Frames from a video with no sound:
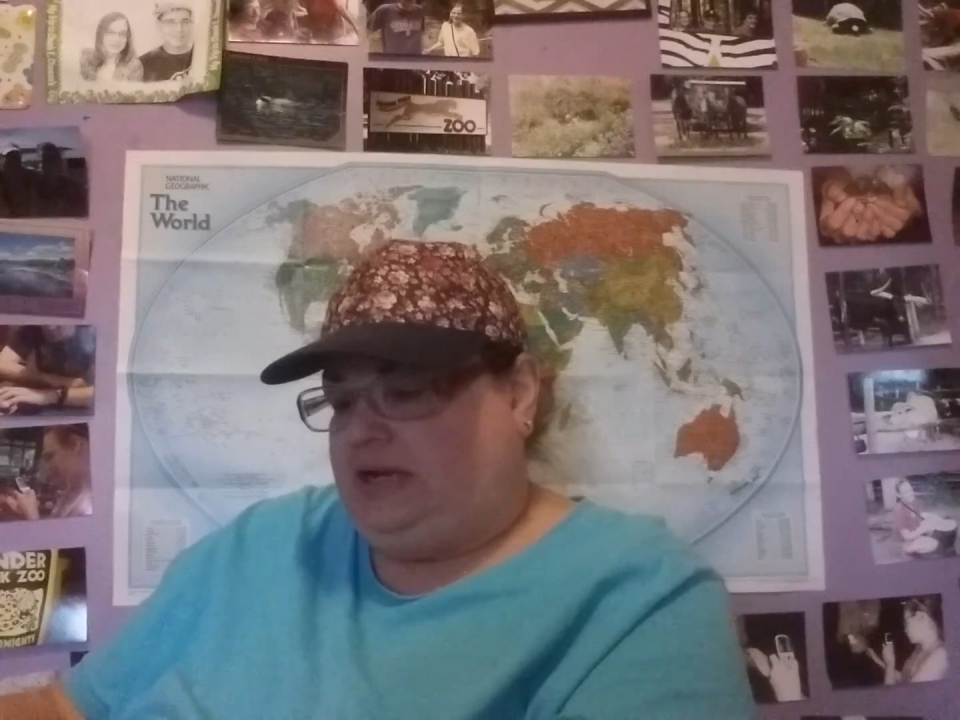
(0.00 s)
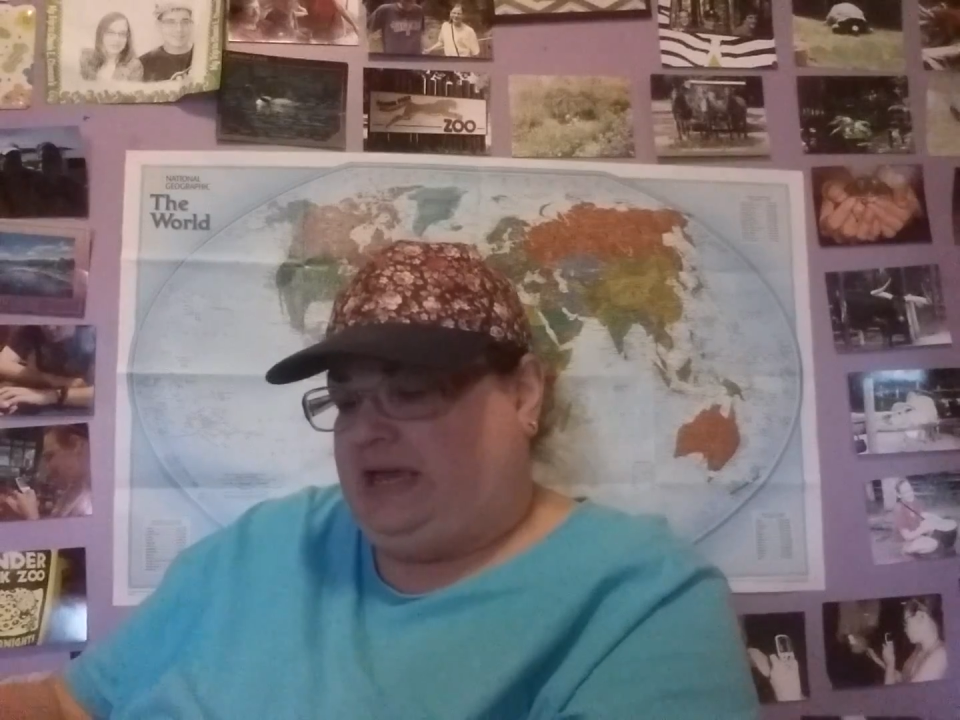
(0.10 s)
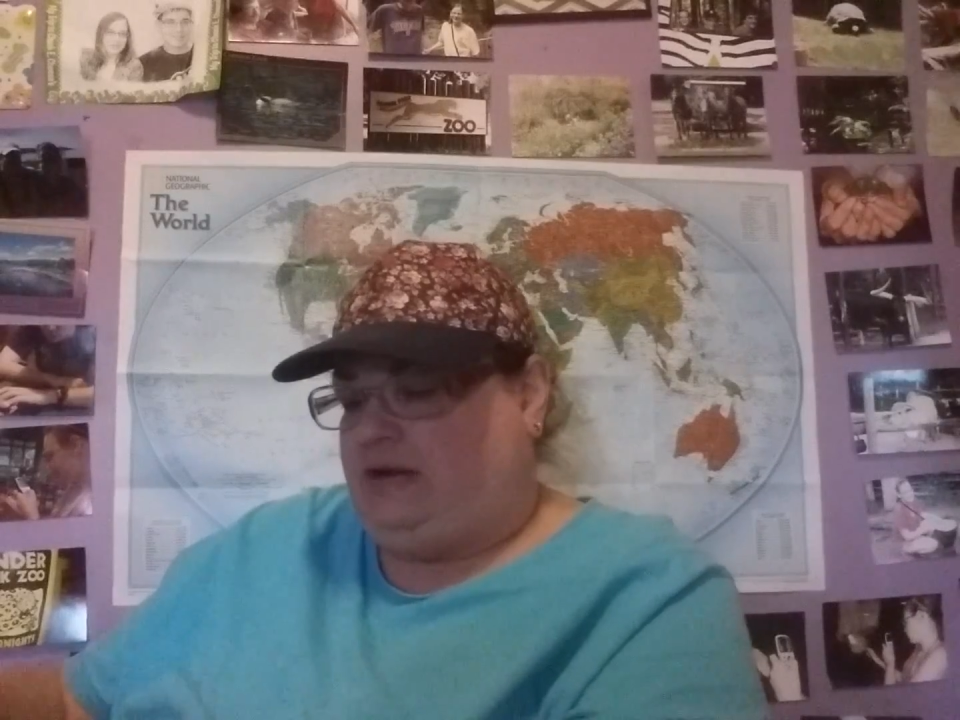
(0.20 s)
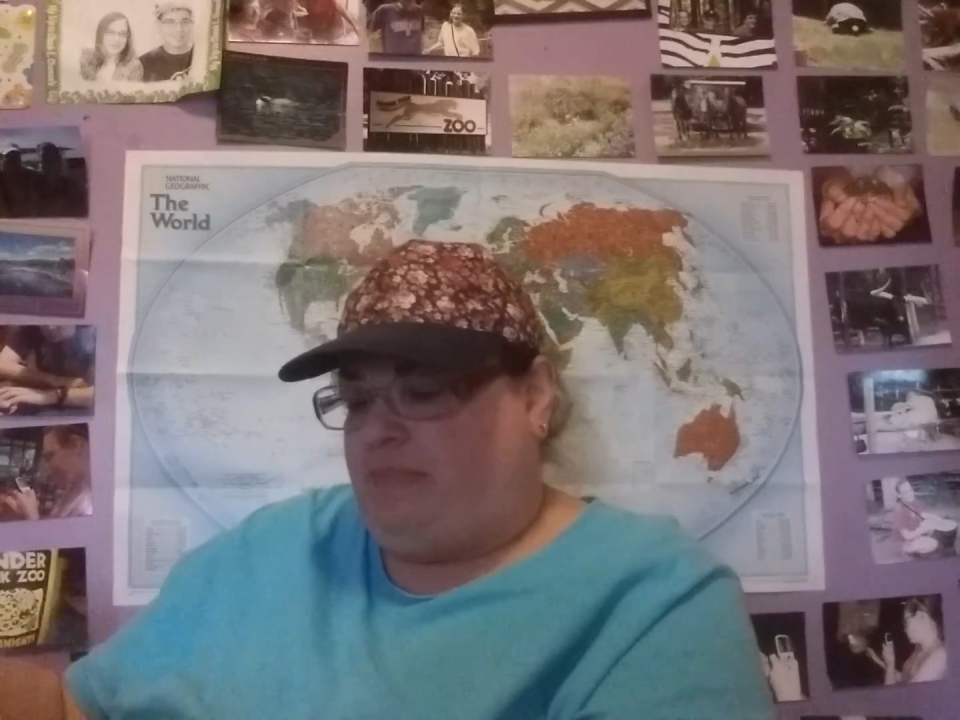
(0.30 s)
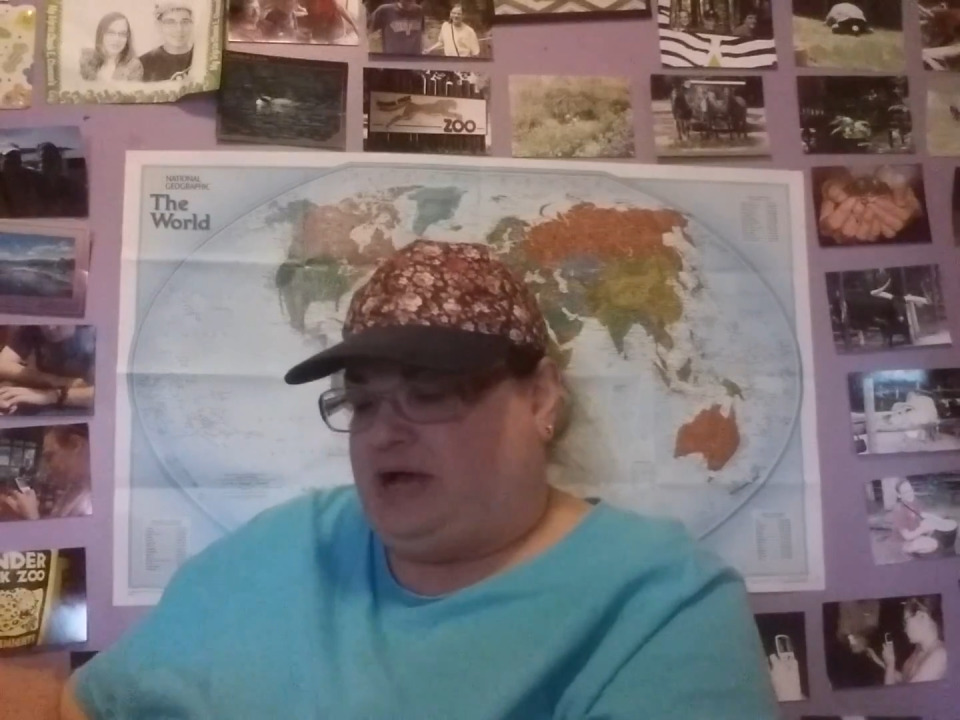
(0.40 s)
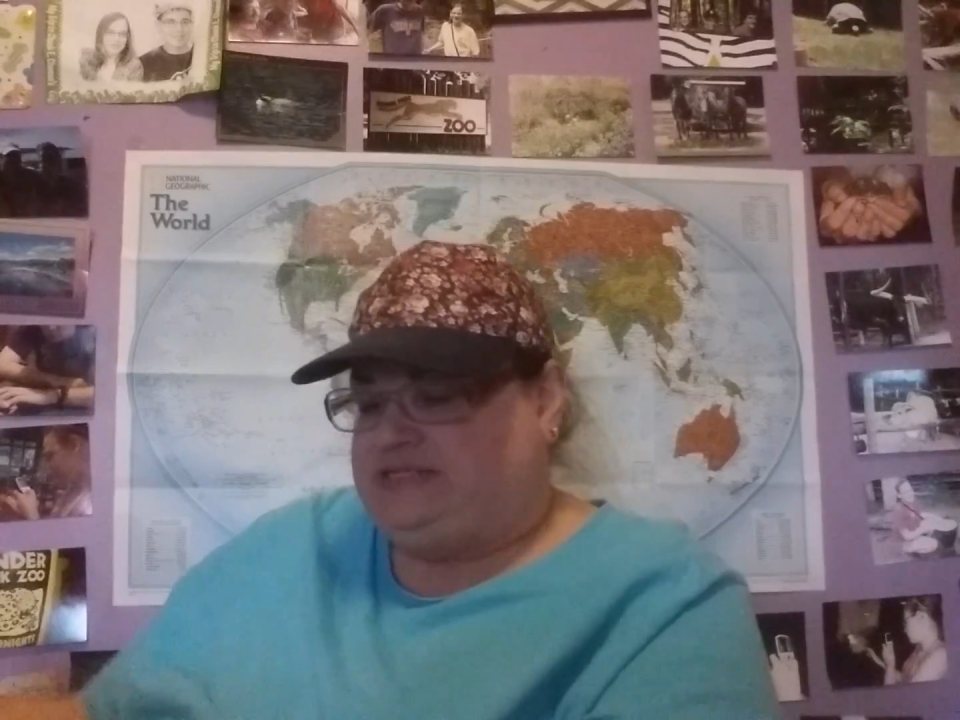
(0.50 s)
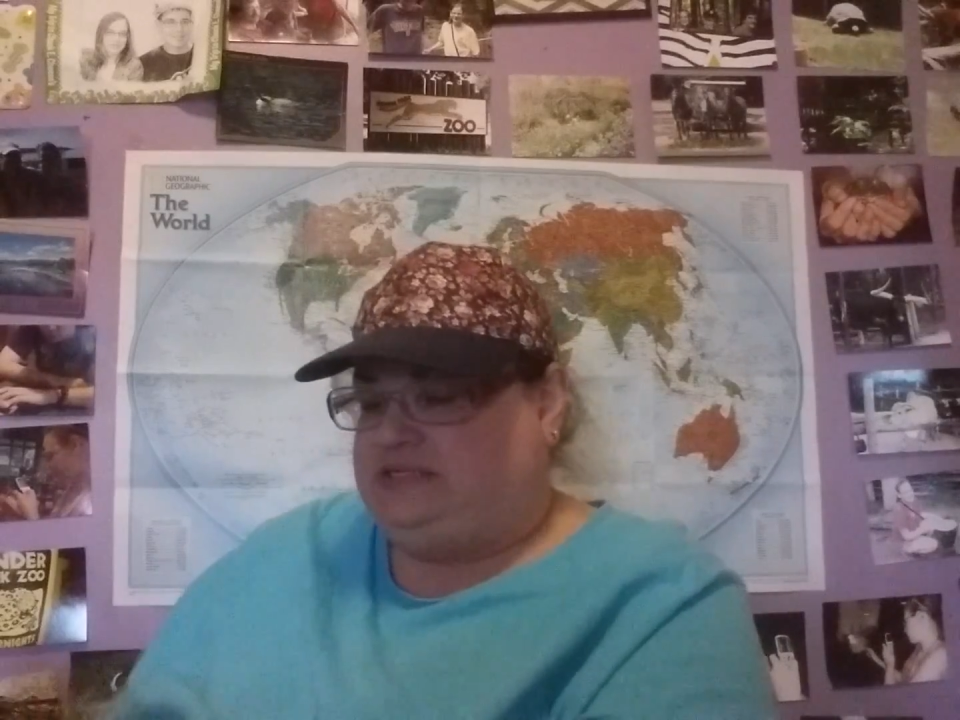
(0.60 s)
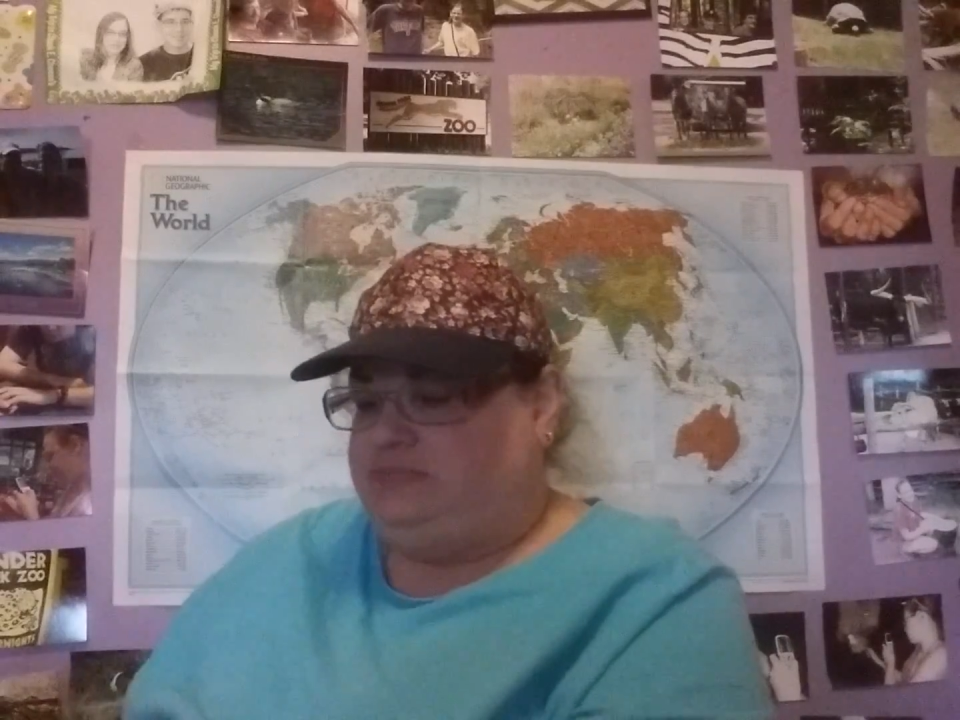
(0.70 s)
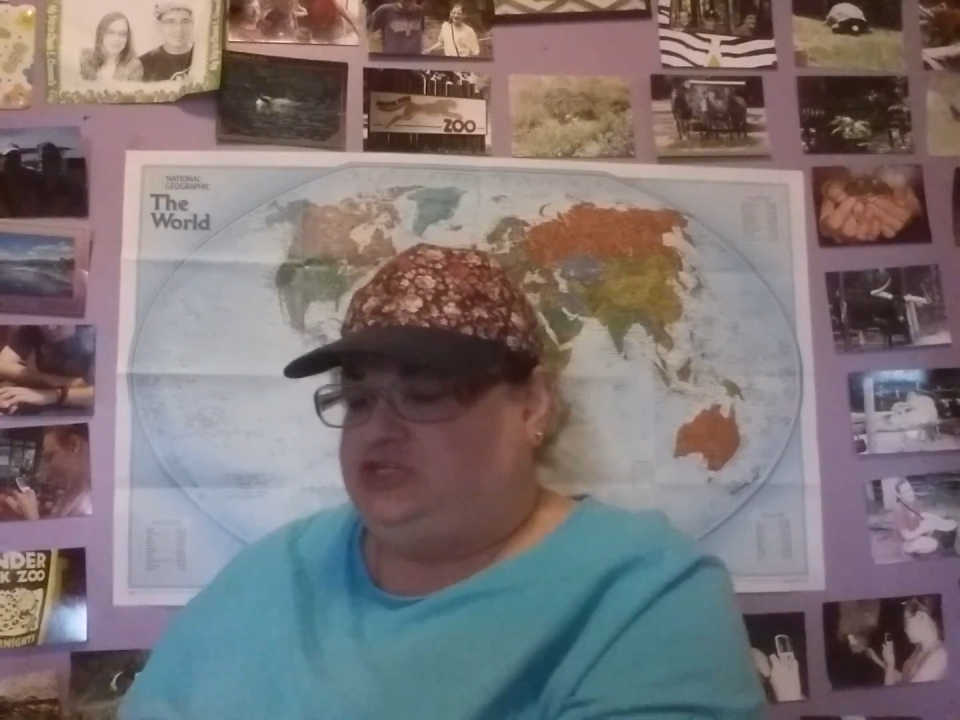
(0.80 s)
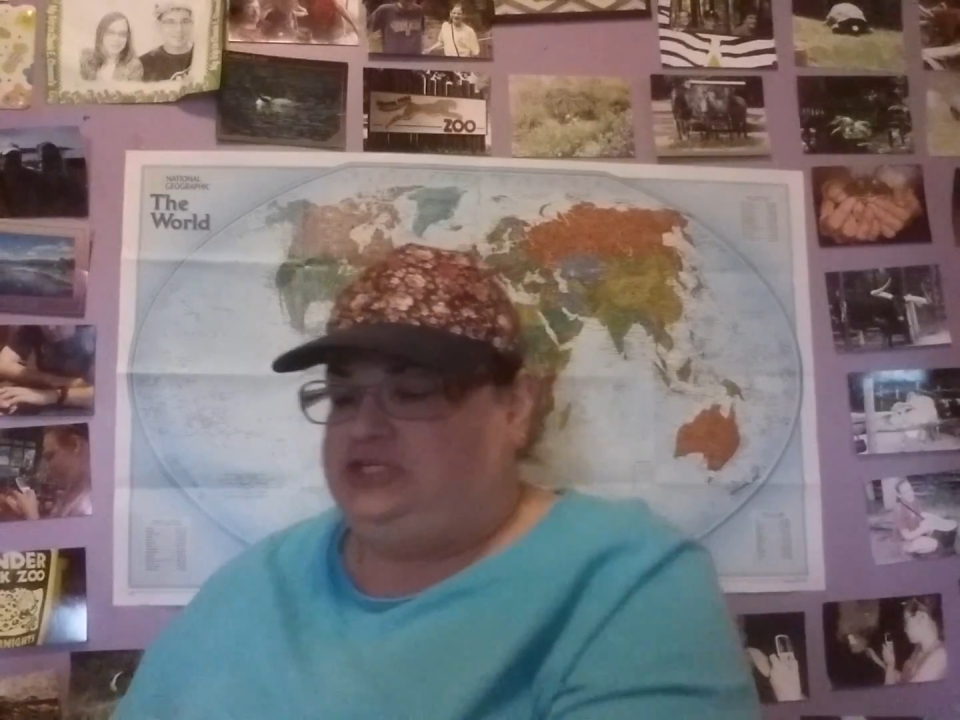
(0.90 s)
and
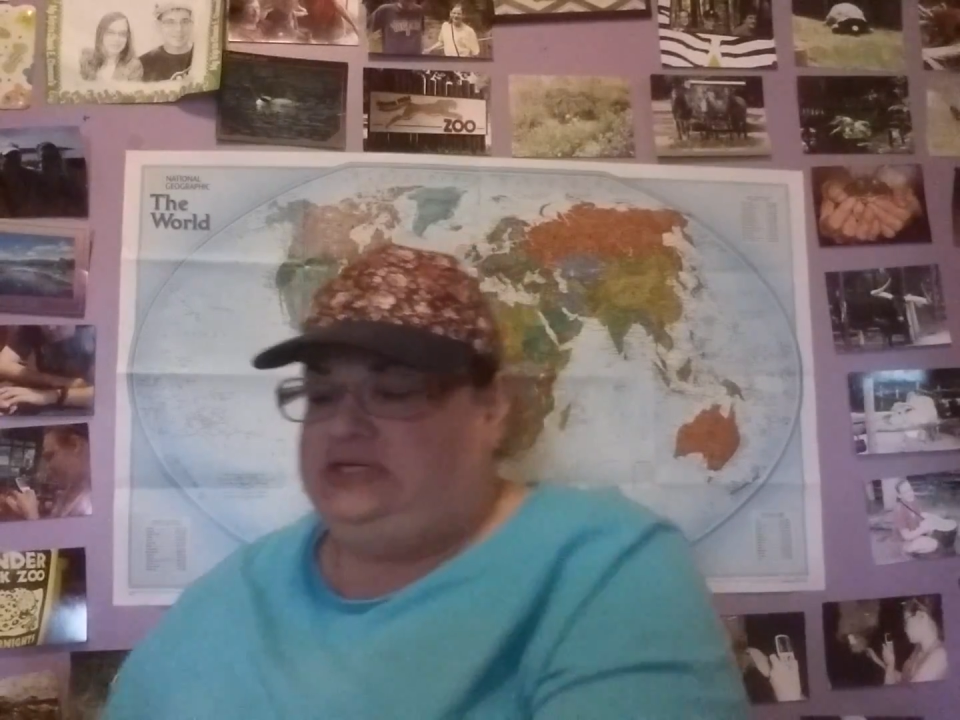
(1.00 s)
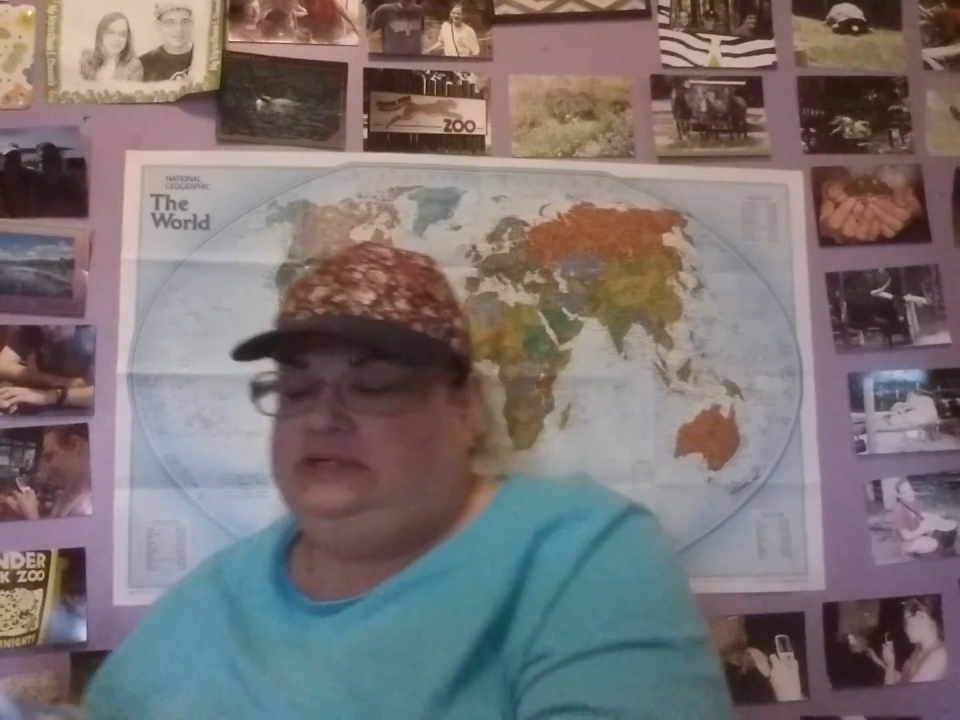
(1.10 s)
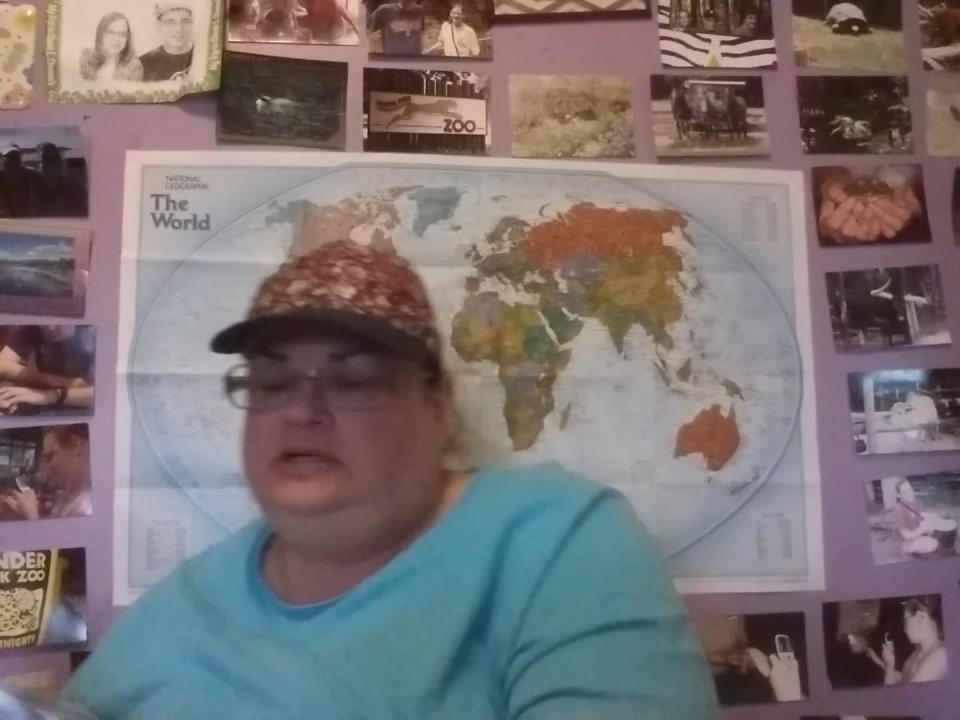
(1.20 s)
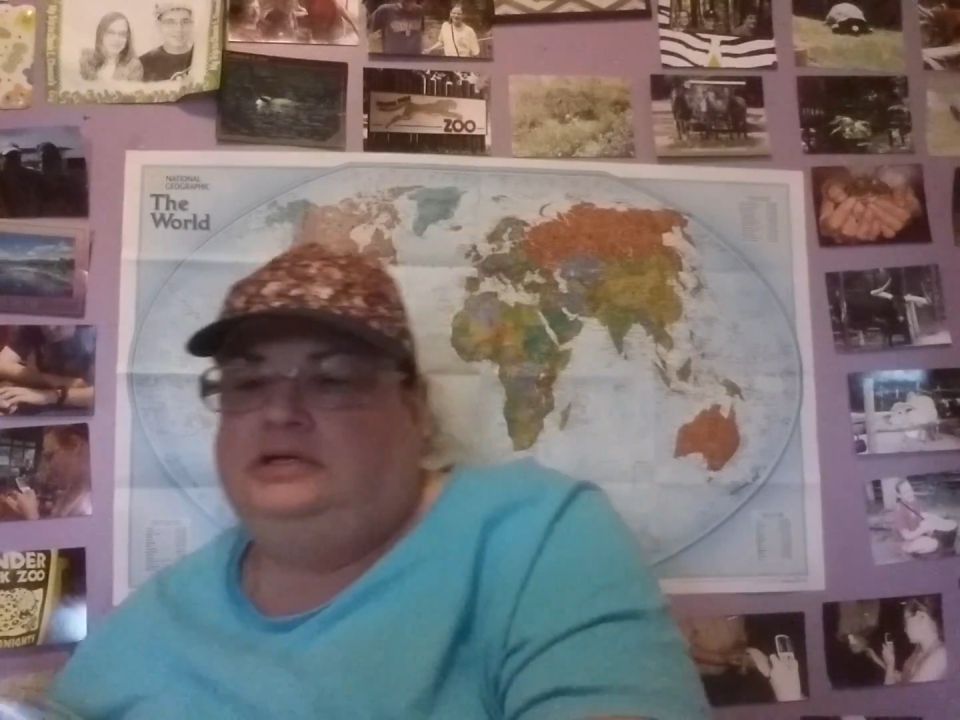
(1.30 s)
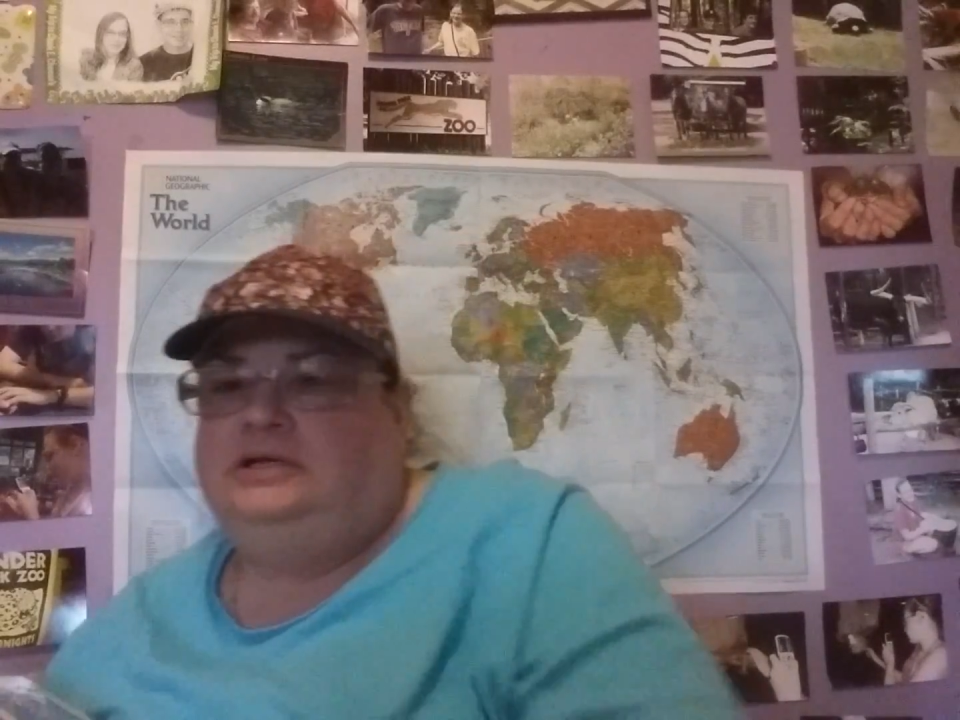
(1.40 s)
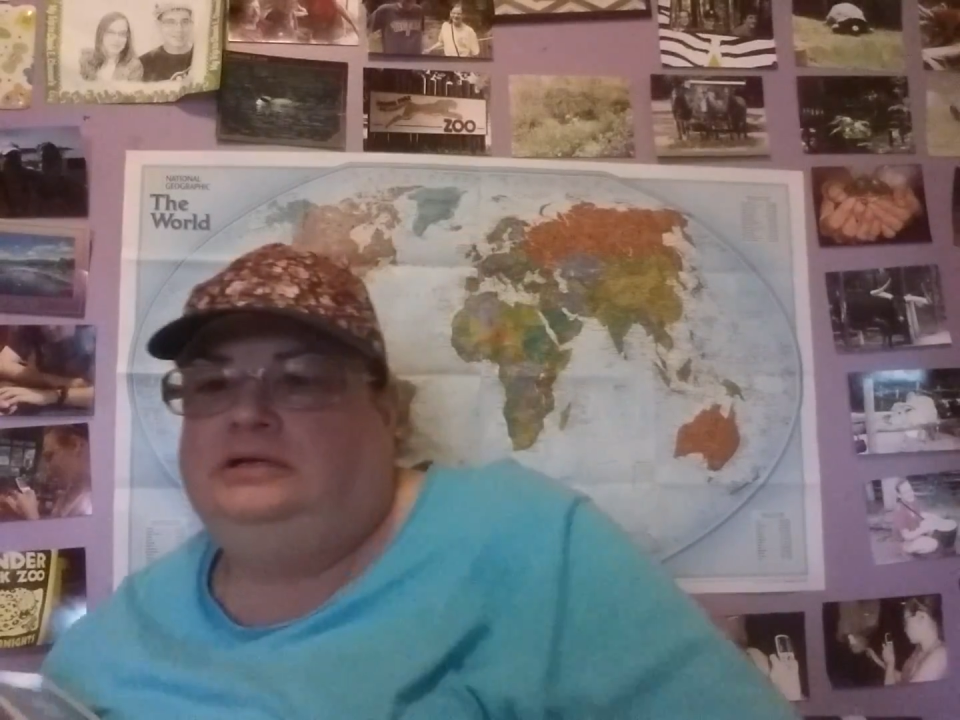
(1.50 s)
embossing machine.